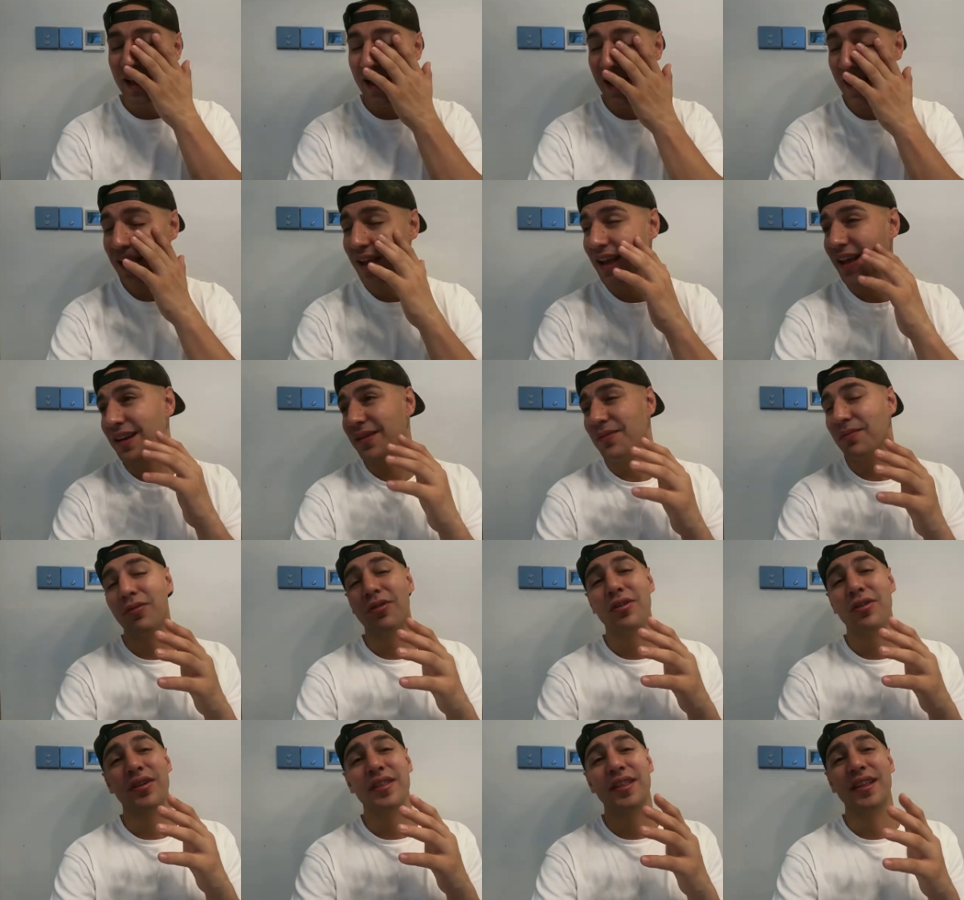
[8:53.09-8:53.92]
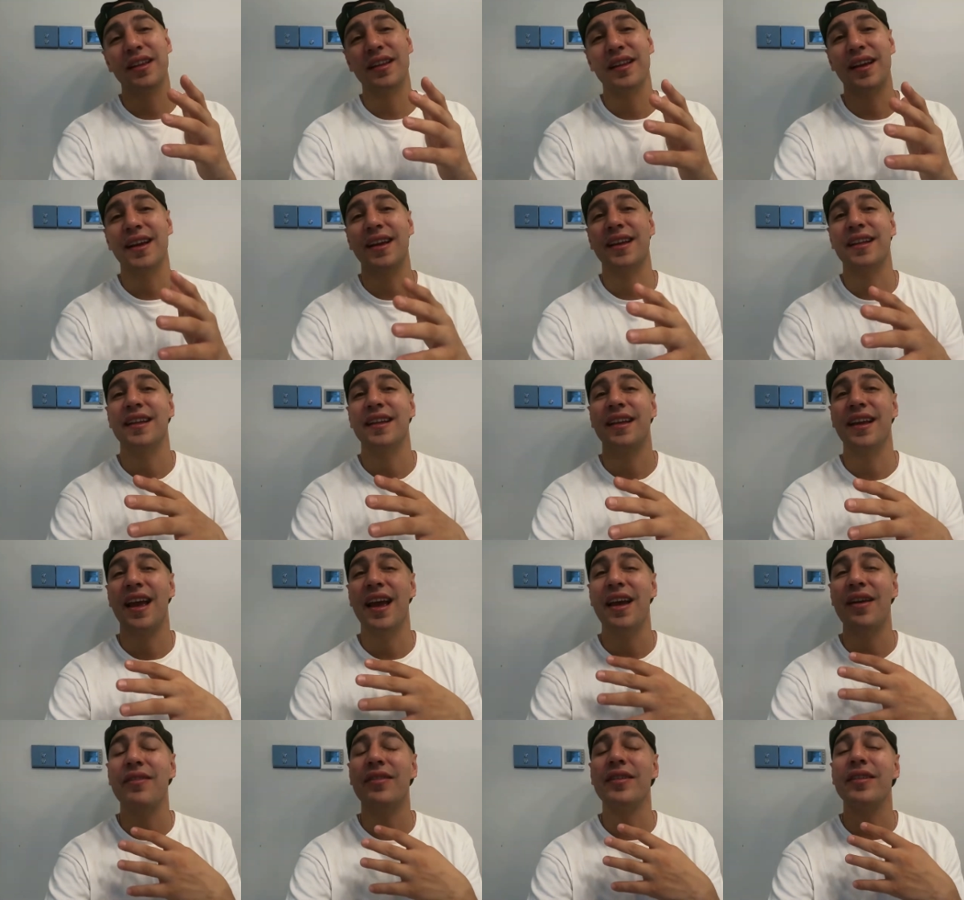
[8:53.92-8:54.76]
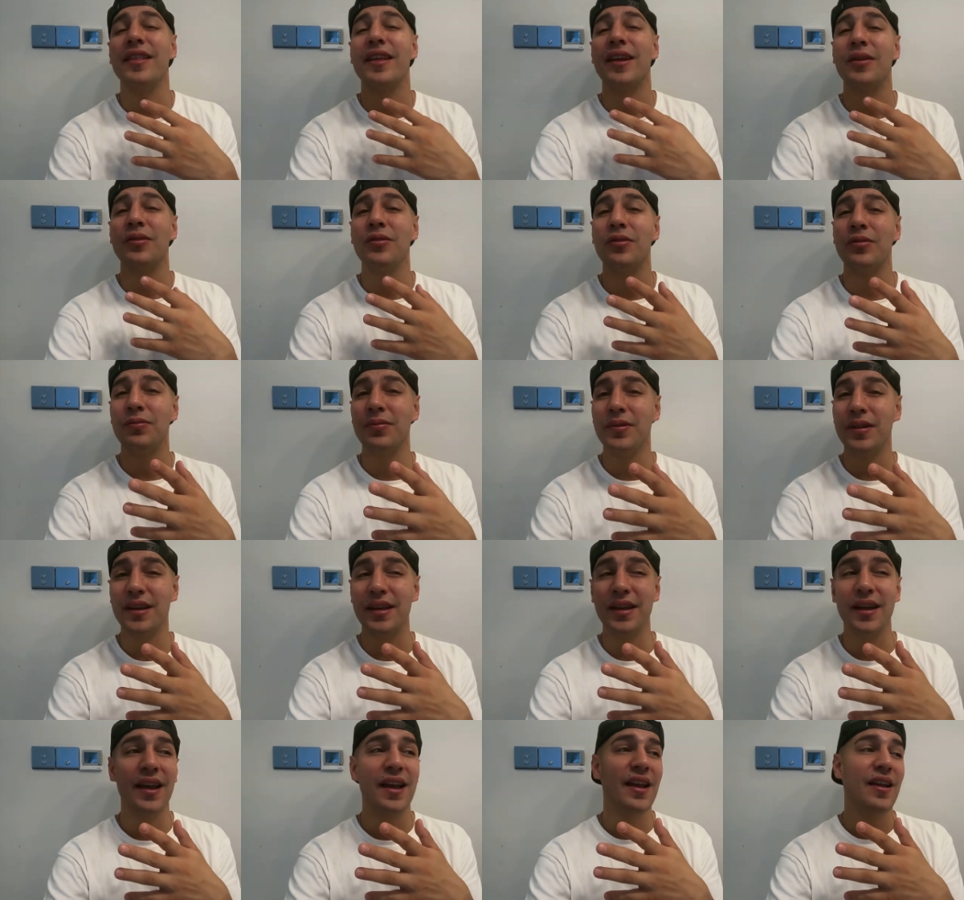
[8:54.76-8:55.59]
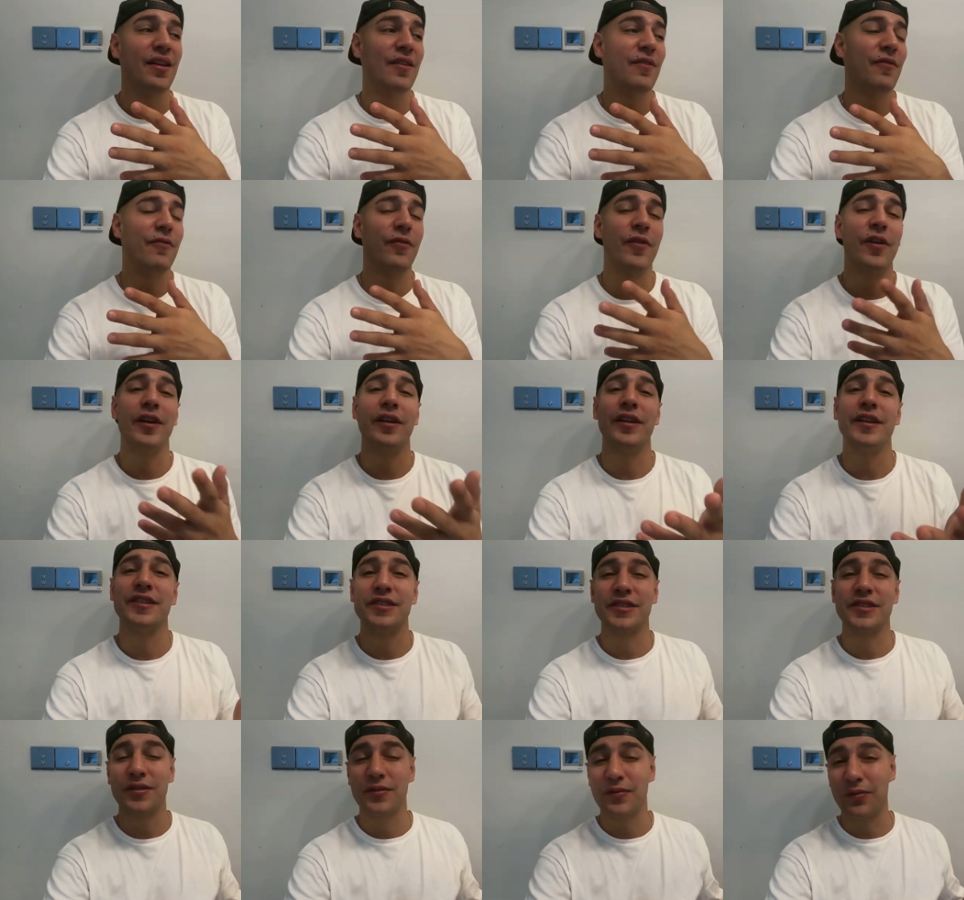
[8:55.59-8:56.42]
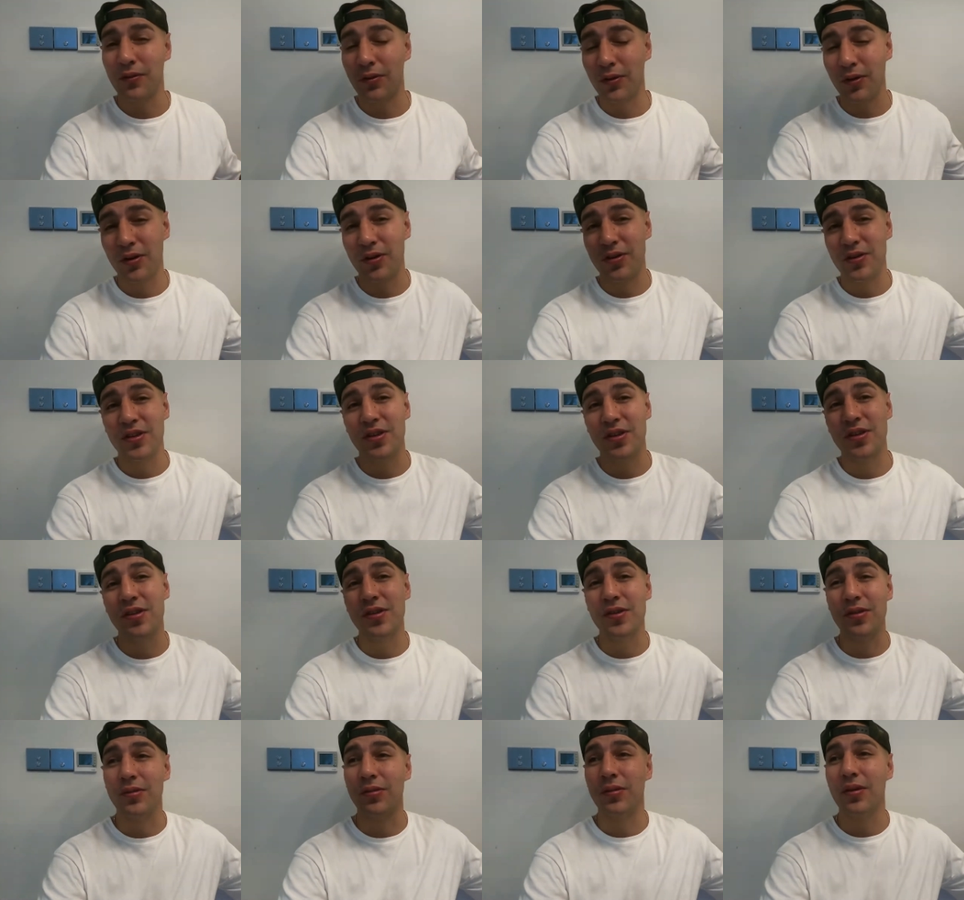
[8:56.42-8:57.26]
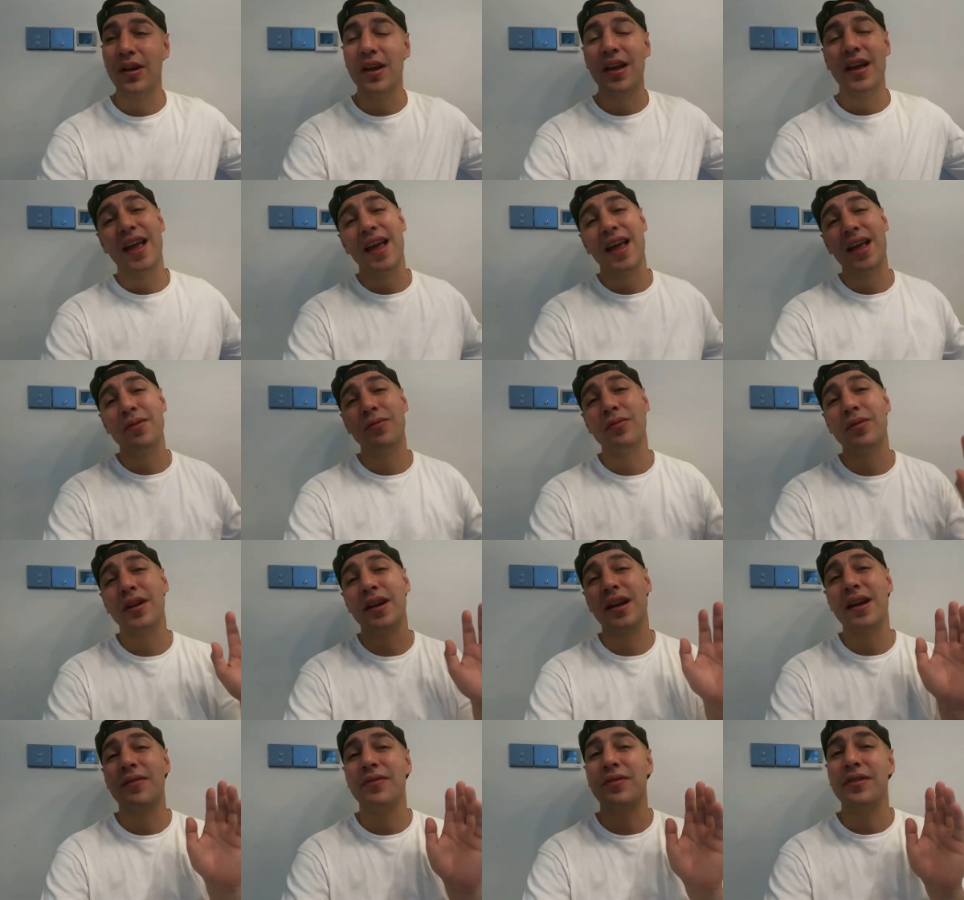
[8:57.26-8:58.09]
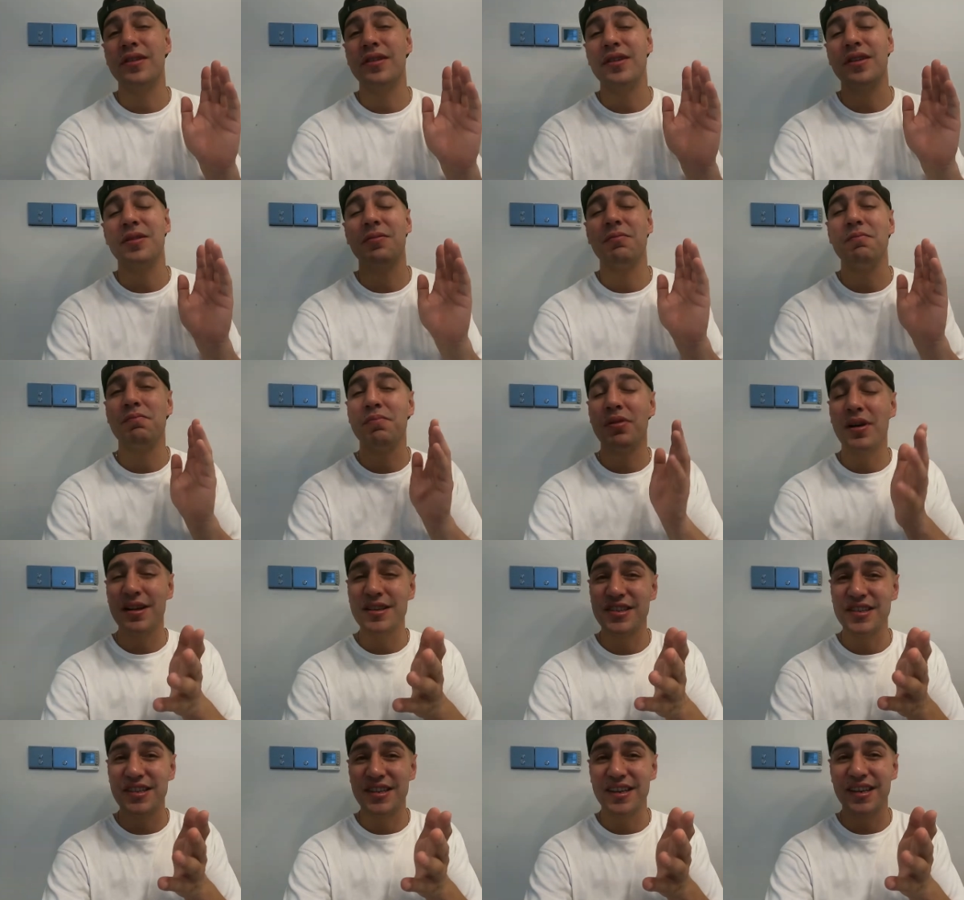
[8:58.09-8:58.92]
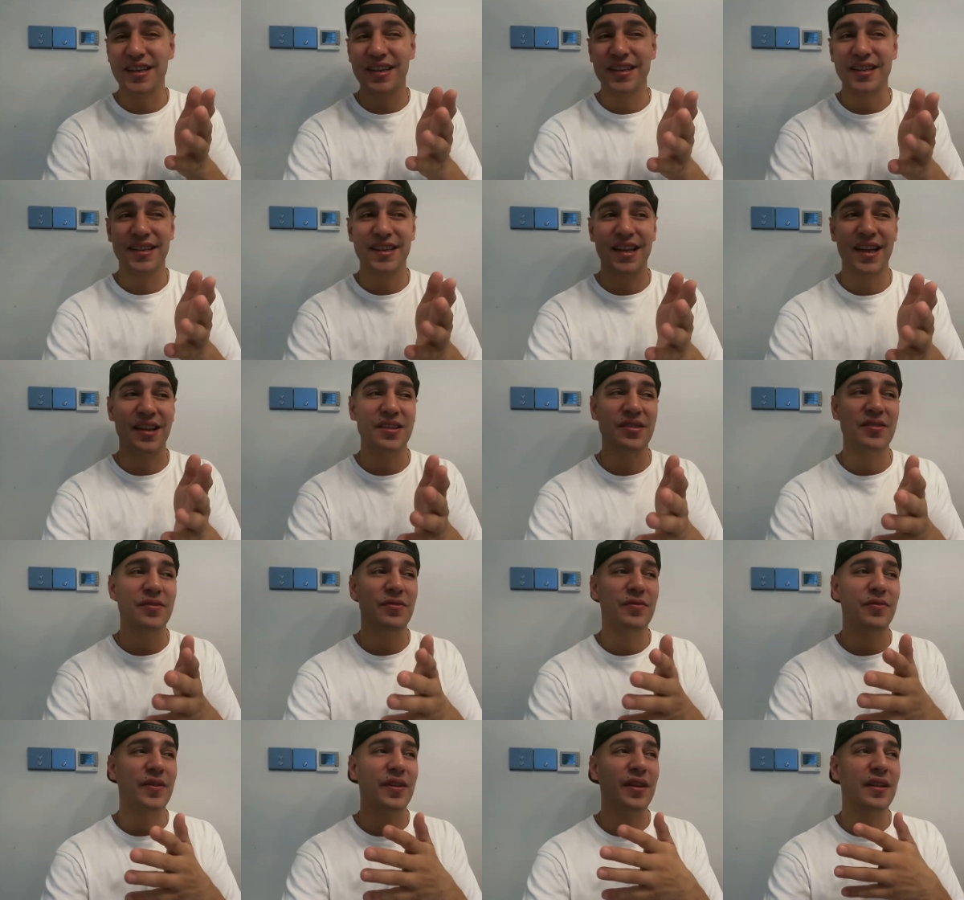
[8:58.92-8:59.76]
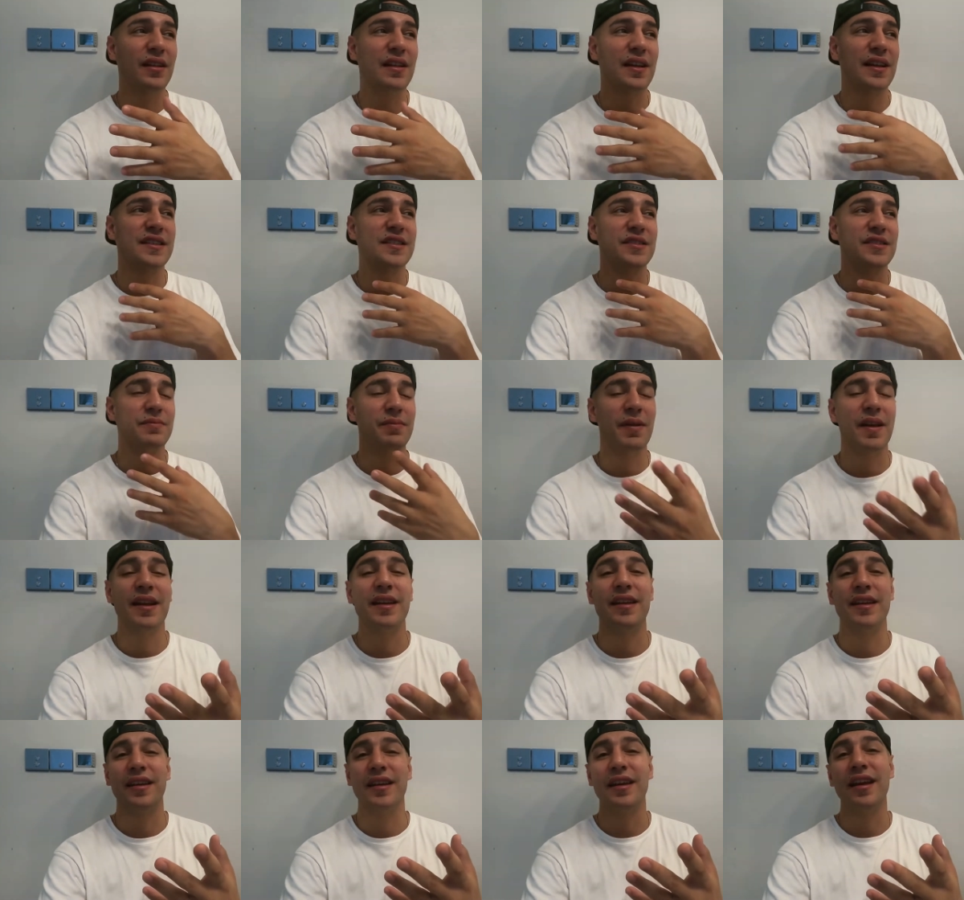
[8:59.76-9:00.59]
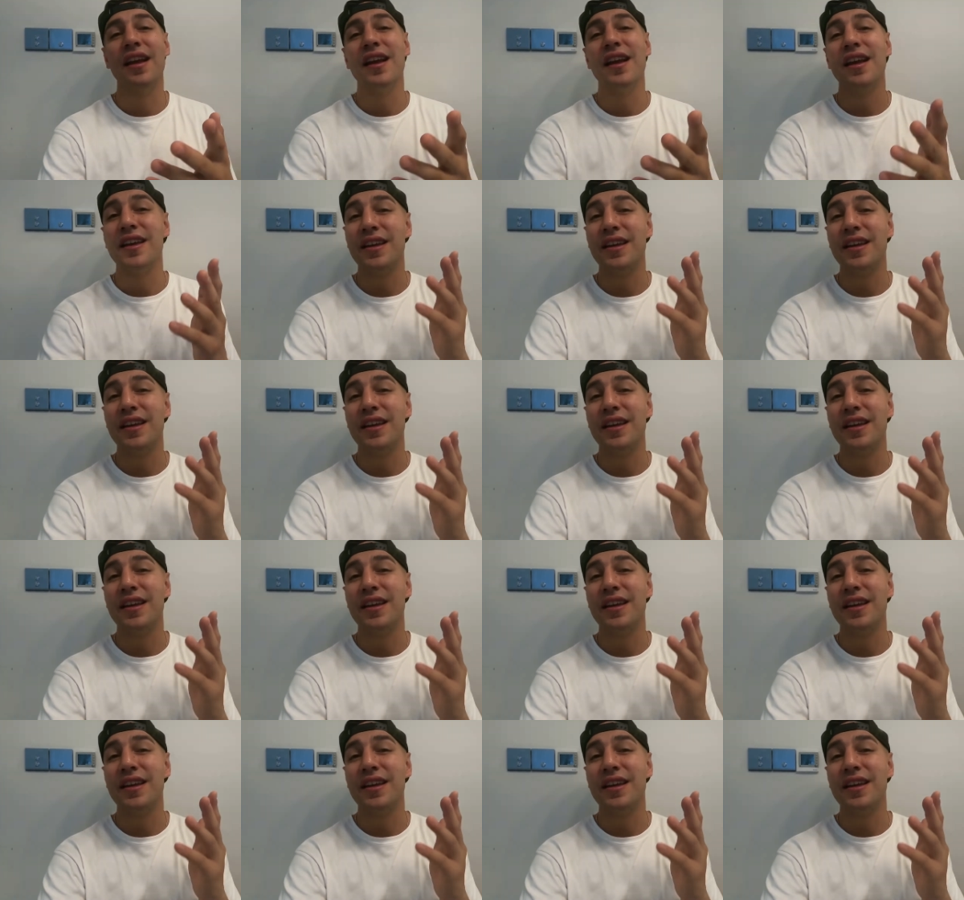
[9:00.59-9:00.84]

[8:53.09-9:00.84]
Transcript: And more than likely, everything will be furnished for you. And whatever your budget is that you feel like spending,